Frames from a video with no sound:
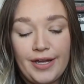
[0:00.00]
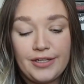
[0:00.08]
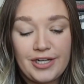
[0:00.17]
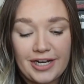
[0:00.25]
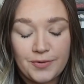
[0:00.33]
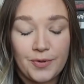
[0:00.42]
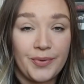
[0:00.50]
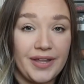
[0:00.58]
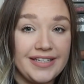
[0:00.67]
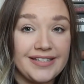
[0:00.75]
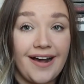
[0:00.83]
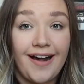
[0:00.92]
Jasper
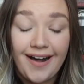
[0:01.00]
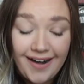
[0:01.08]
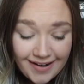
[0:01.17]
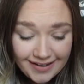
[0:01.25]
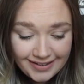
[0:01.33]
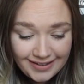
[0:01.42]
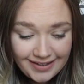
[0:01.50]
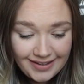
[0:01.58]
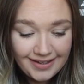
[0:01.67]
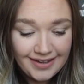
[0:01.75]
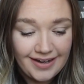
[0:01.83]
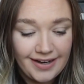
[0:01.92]
plays
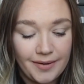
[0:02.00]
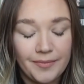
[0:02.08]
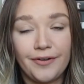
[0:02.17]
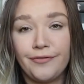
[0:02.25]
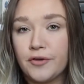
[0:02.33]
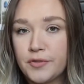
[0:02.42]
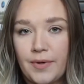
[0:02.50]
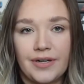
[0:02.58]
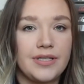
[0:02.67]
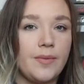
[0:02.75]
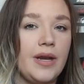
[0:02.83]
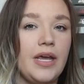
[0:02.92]
hockey, forced
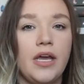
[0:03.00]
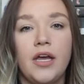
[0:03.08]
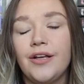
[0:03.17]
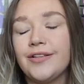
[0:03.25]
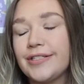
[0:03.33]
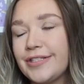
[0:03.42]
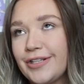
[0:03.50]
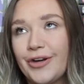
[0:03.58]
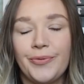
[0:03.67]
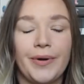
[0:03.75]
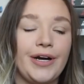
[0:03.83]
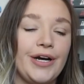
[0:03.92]
proximity,
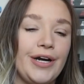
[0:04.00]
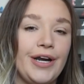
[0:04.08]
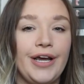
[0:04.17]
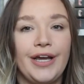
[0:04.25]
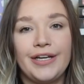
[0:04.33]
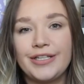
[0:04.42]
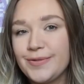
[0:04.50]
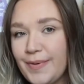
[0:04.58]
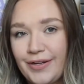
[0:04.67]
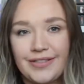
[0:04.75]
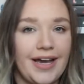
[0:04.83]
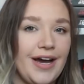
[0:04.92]
slow burn,
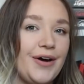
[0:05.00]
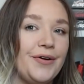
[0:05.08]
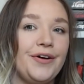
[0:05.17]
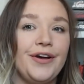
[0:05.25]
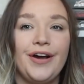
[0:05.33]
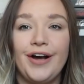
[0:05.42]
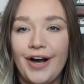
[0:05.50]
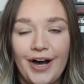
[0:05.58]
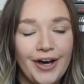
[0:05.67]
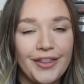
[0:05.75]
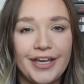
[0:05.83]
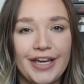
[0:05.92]
small town,
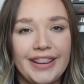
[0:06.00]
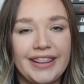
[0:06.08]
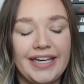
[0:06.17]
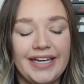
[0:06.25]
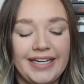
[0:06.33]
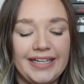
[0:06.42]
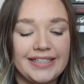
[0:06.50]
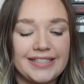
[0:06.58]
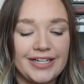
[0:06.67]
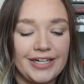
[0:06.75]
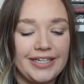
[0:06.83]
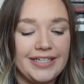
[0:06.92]
all the good things
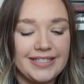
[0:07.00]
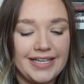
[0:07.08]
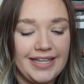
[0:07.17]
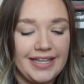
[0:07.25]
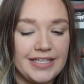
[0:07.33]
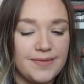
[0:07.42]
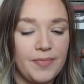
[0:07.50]
is in this